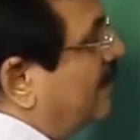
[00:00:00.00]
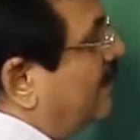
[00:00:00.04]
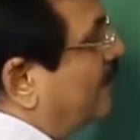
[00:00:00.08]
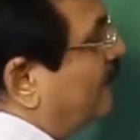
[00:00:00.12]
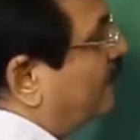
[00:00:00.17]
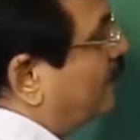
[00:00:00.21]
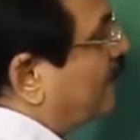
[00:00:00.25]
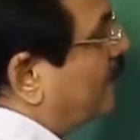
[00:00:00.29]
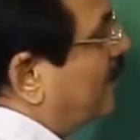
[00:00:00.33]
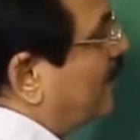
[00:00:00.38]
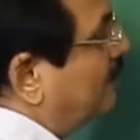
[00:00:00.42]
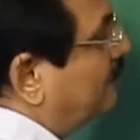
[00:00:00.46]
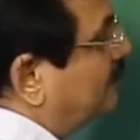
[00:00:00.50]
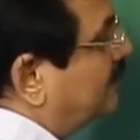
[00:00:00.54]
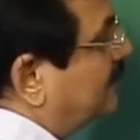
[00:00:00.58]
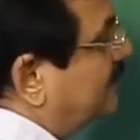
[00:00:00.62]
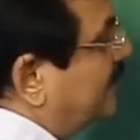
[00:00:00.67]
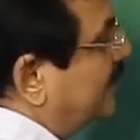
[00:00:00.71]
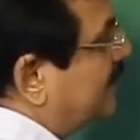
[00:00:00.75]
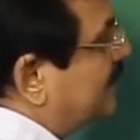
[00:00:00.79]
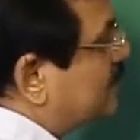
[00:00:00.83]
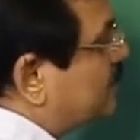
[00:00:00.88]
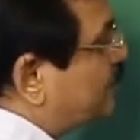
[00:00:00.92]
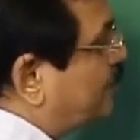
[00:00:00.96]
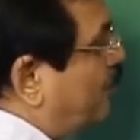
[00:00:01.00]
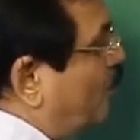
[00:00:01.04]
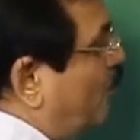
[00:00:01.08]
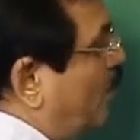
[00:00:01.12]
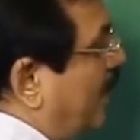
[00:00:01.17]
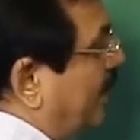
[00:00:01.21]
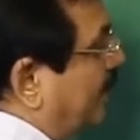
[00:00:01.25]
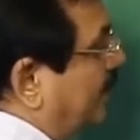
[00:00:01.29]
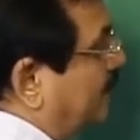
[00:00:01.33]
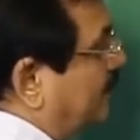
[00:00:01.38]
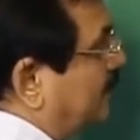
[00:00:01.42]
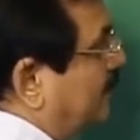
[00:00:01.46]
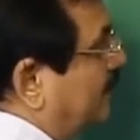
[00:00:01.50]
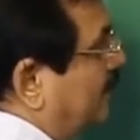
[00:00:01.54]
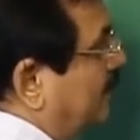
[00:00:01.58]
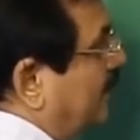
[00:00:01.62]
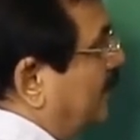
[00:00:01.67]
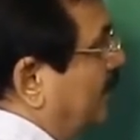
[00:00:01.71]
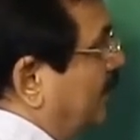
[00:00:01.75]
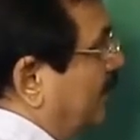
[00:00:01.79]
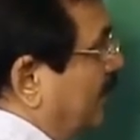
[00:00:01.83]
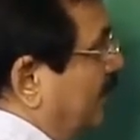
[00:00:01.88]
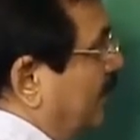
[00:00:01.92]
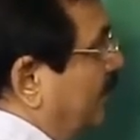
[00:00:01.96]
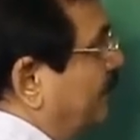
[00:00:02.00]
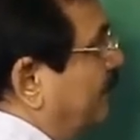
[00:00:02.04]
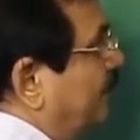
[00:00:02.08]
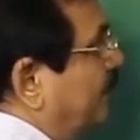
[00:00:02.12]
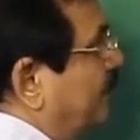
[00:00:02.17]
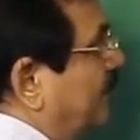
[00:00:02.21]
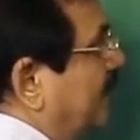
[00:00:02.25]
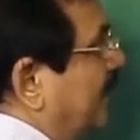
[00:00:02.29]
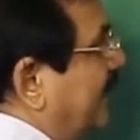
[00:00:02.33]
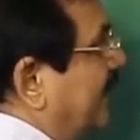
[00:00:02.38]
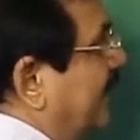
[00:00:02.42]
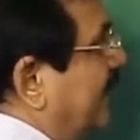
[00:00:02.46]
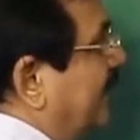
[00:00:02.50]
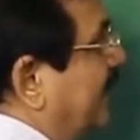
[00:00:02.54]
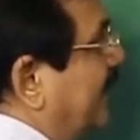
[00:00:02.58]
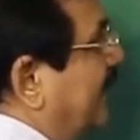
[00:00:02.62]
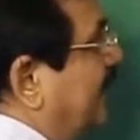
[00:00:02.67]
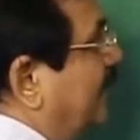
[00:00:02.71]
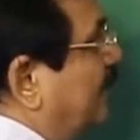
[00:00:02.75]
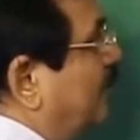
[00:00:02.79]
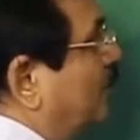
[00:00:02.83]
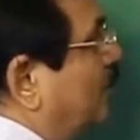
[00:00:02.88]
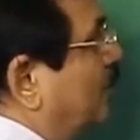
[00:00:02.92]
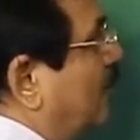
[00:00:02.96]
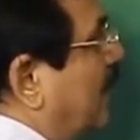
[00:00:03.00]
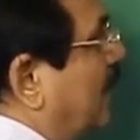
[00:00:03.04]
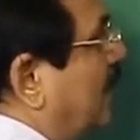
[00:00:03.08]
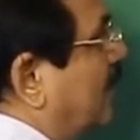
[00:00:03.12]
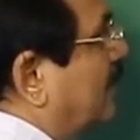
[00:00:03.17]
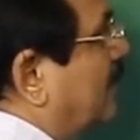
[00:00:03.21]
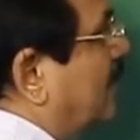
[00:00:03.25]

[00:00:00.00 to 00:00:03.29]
from this point, if again you are